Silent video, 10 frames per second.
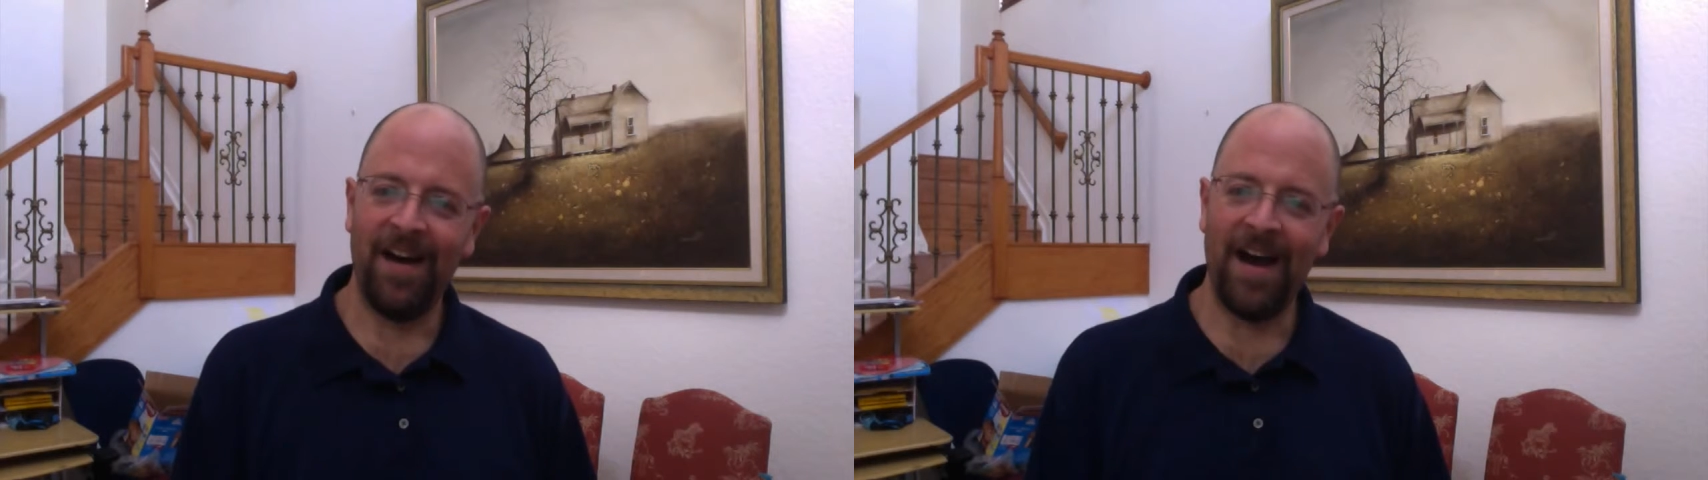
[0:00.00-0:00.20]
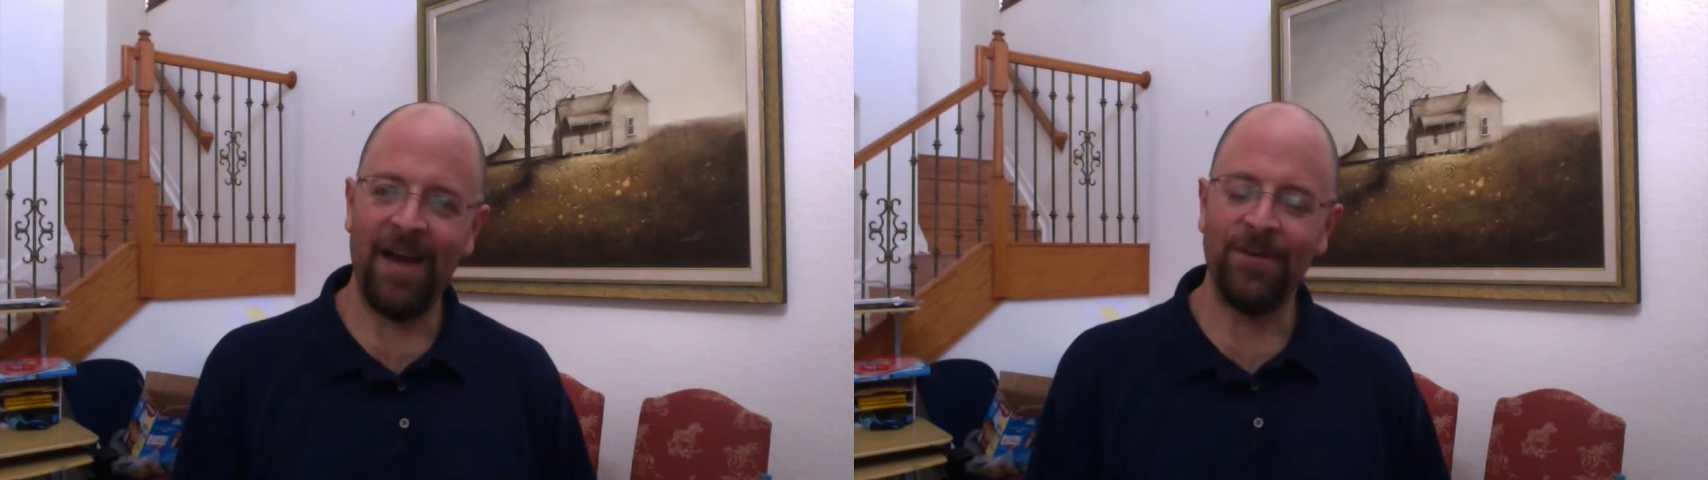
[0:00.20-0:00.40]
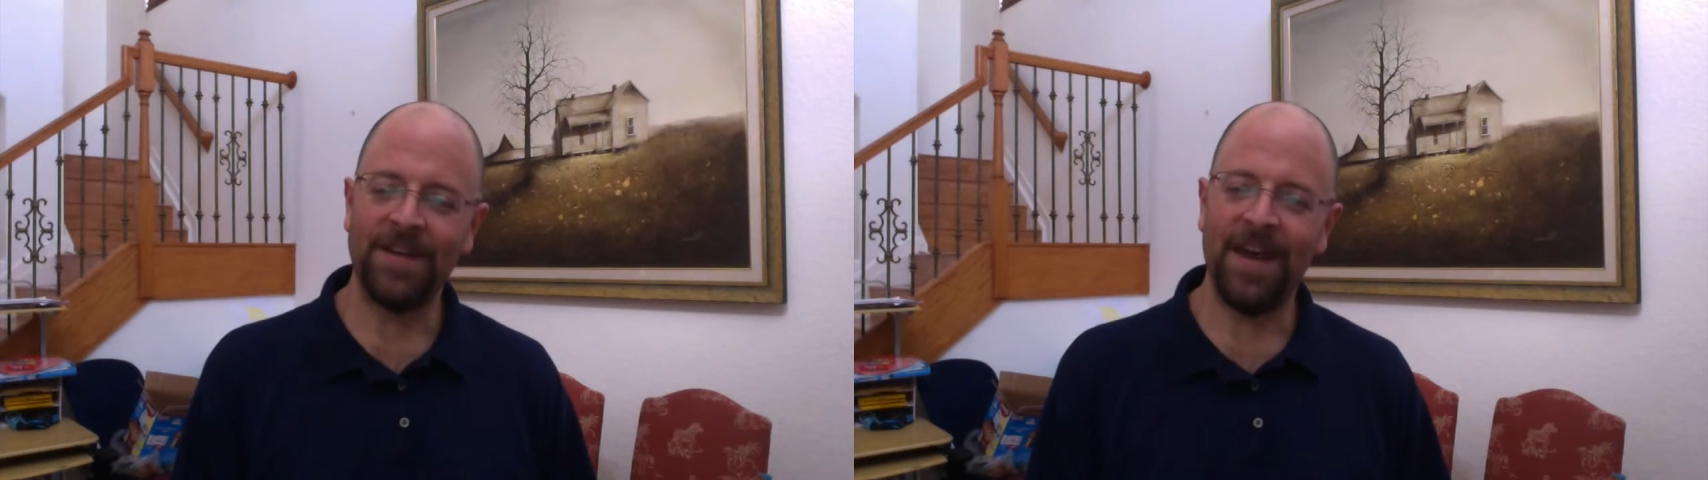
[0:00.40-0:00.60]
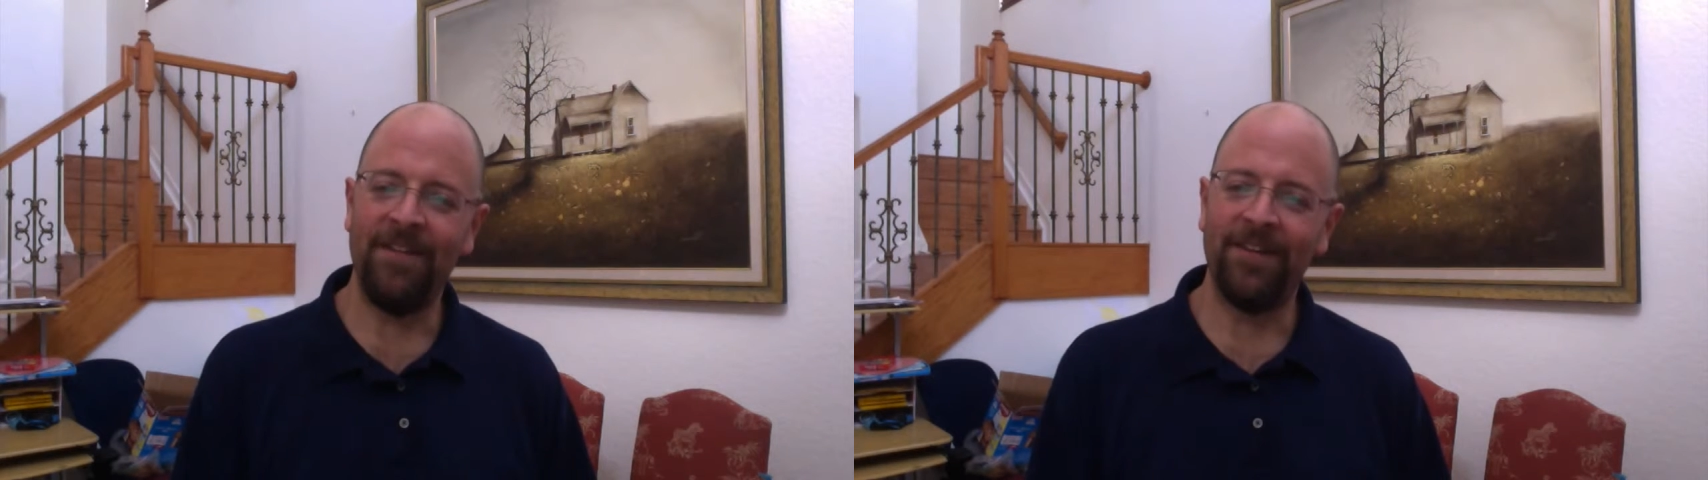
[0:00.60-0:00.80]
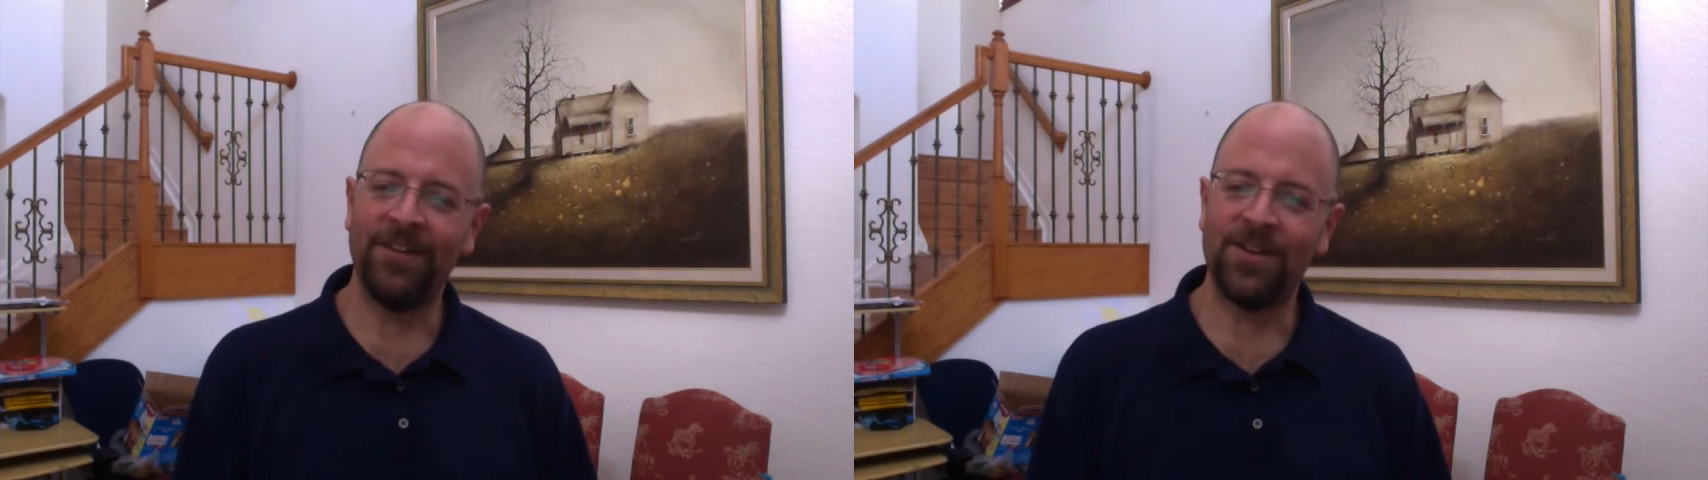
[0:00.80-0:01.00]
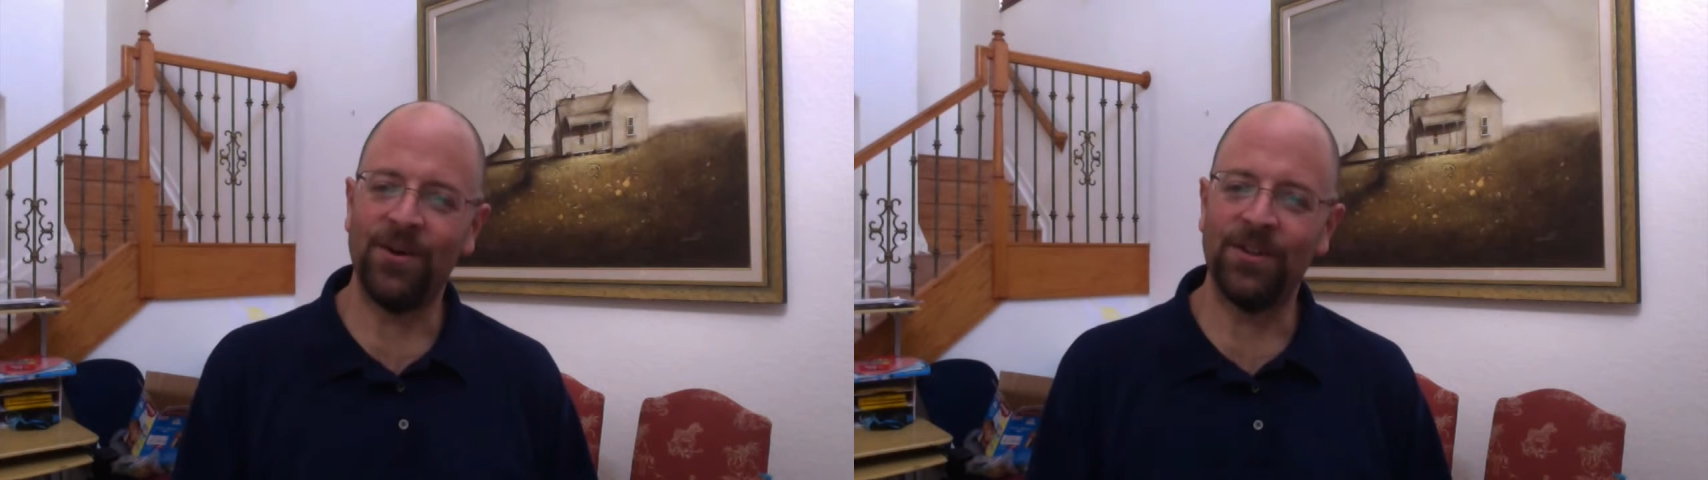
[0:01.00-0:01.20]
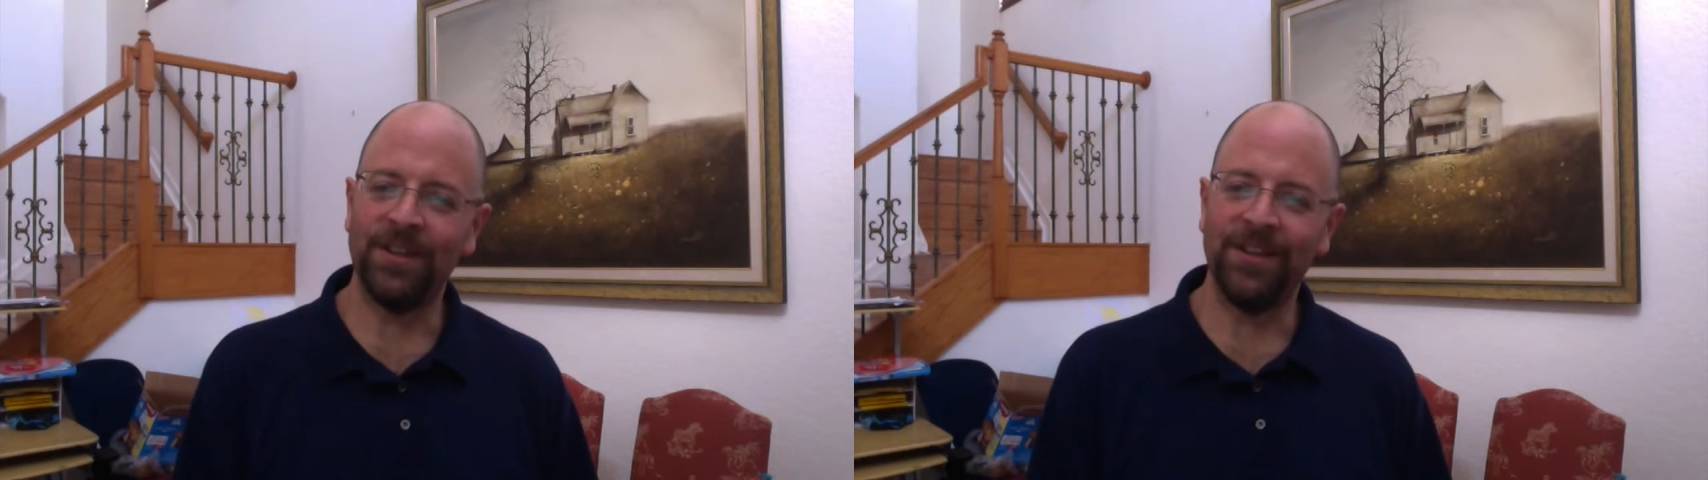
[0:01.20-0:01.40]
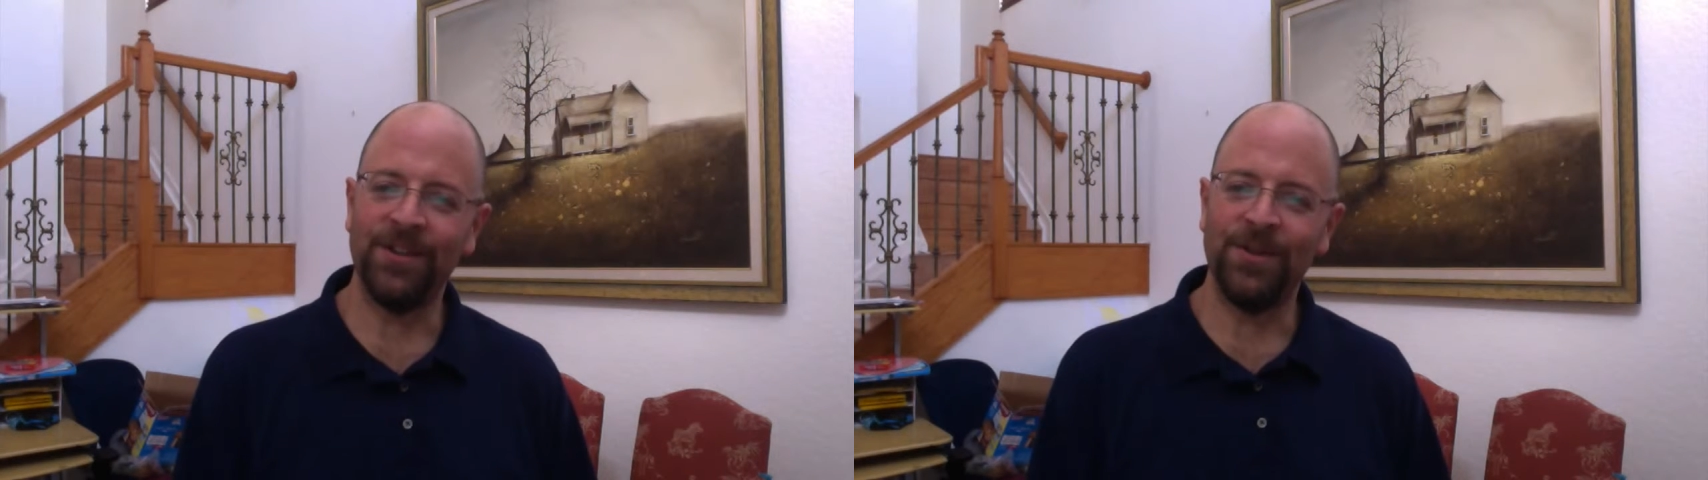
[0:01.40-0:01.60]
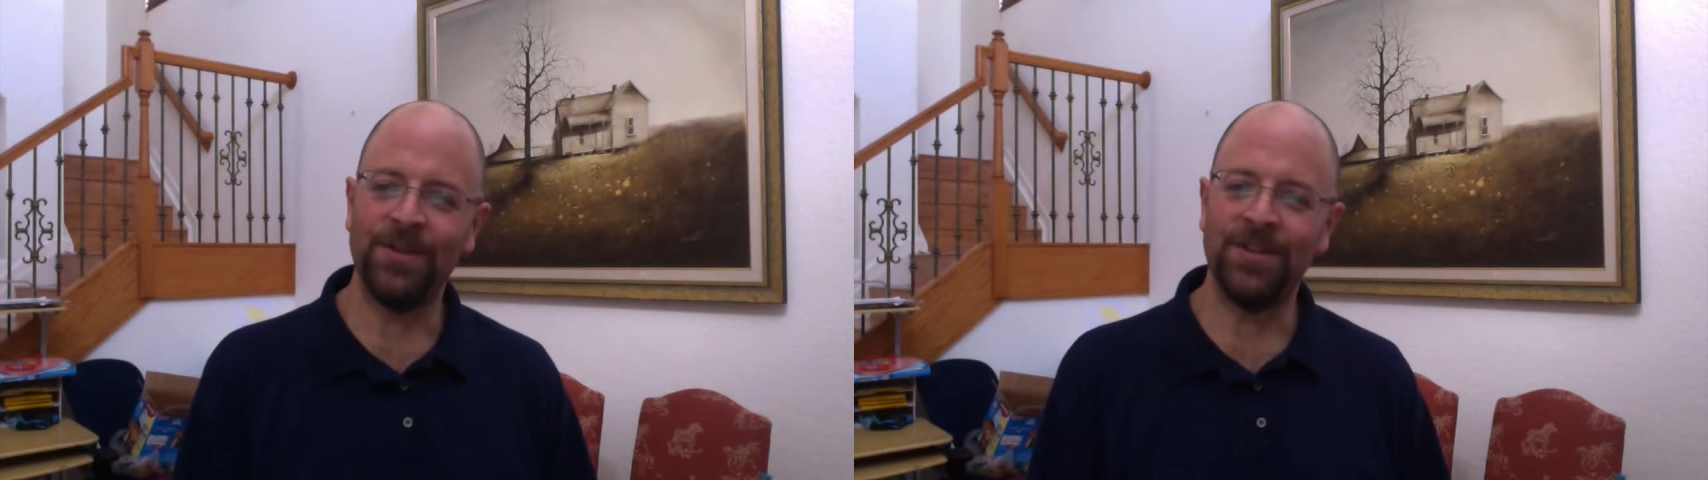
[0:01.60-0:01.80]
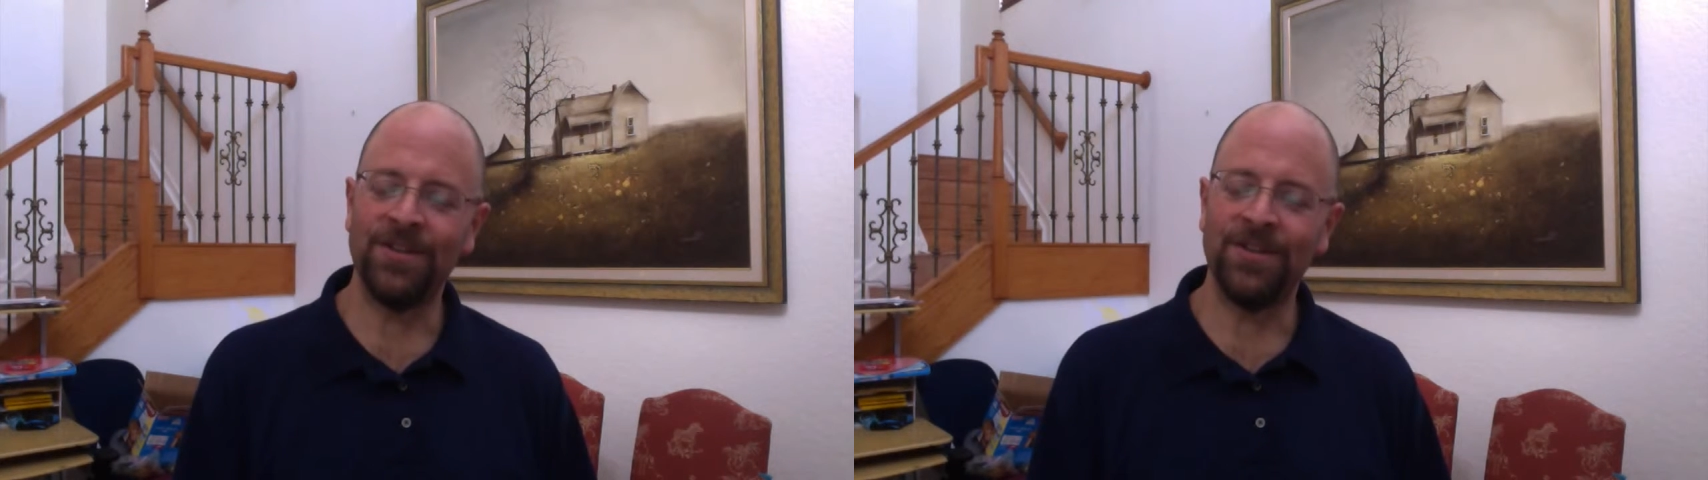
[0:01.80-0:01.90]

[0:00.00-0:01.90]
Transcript: I was having social issues in